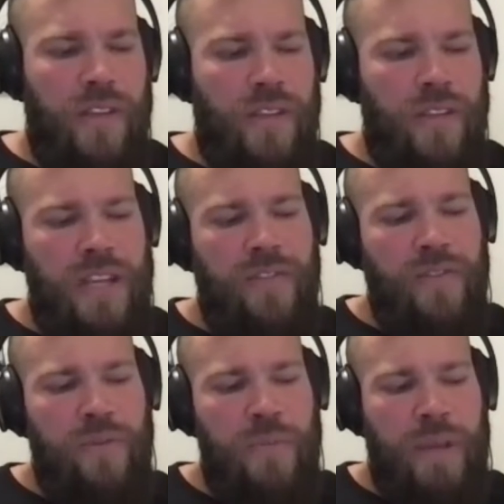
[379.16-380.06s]
The
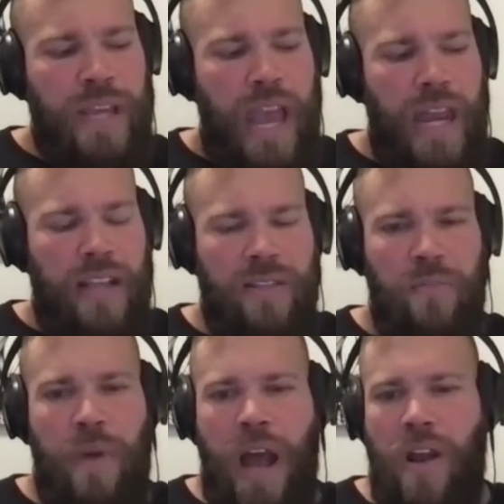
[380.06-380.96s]
difference between mechanics
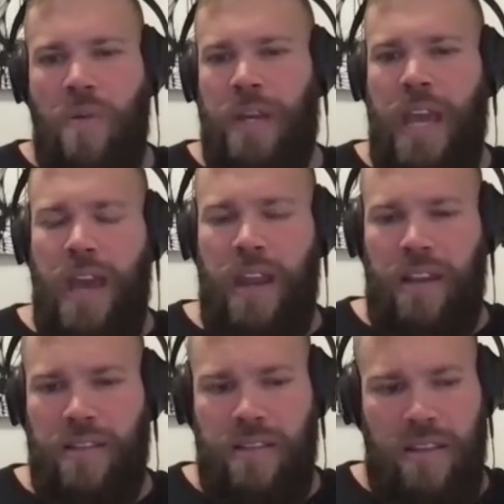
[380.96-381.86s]
and
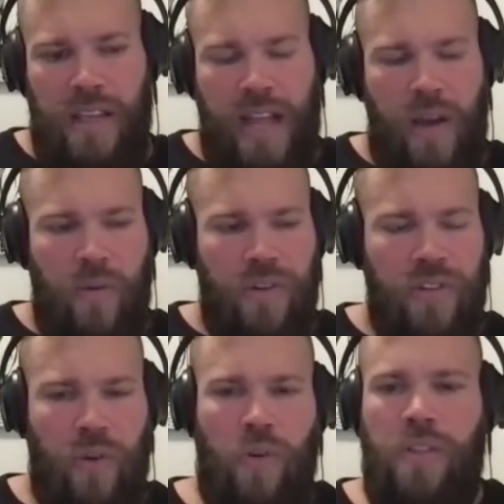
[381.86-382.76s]
biomechanics, and like how we're
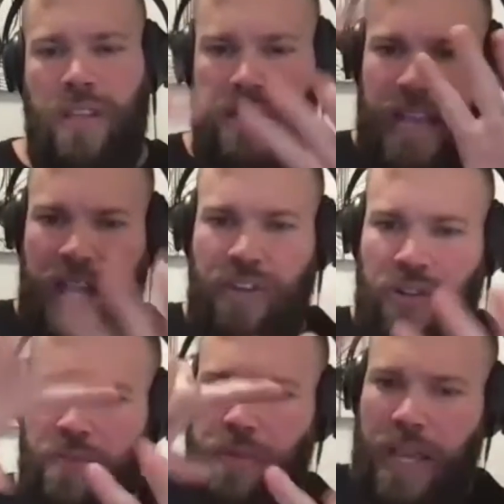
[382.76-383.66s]
sold this
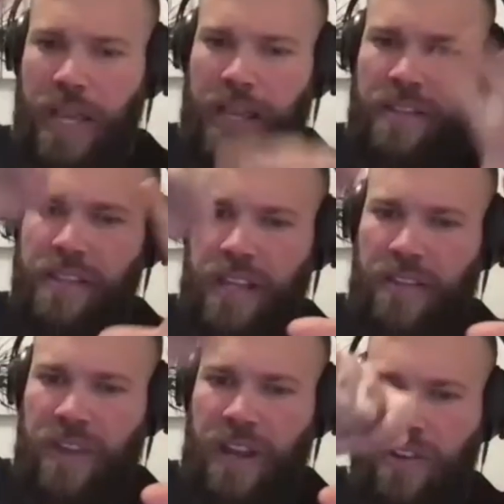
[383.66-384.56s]
sagittal plane
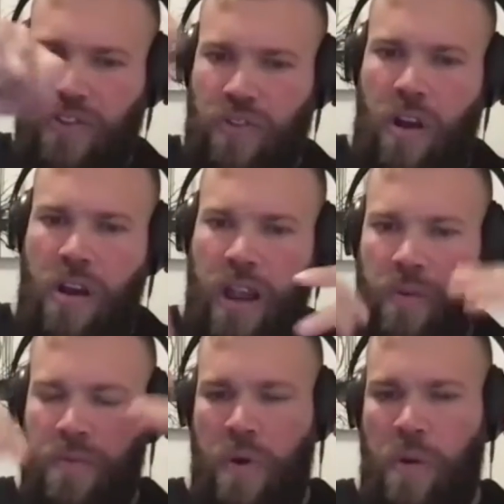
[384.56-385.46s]
stick figure
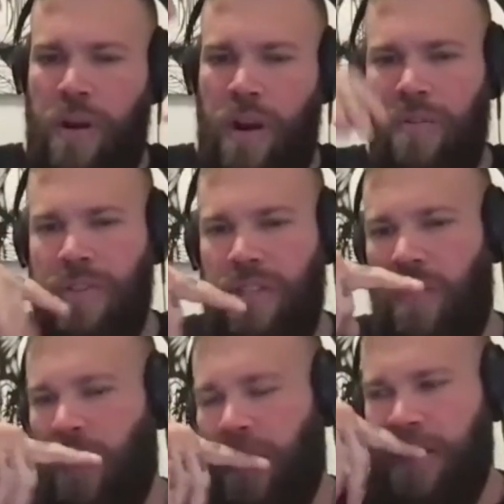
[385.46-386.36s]
drawing with moment arms and
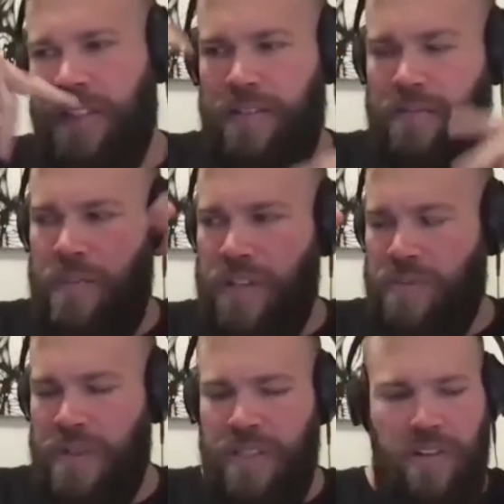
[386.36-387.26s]
torques and
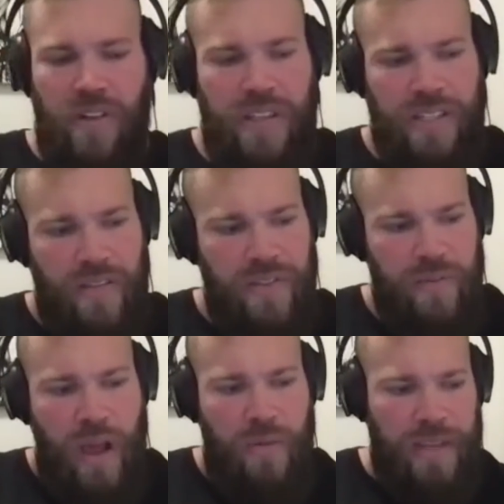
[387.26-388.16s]
measurements and all this stuff, is
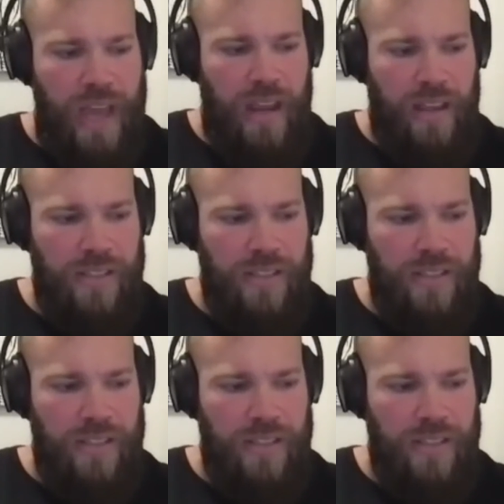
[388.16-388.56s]
biomechanics,